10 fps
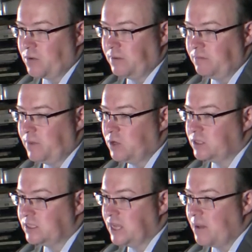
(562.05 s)
most of the
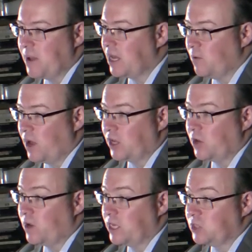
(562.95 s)
time anyway, you know,
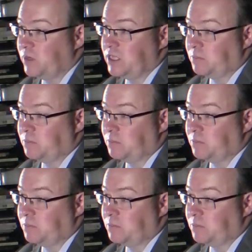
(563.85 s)
when I speak to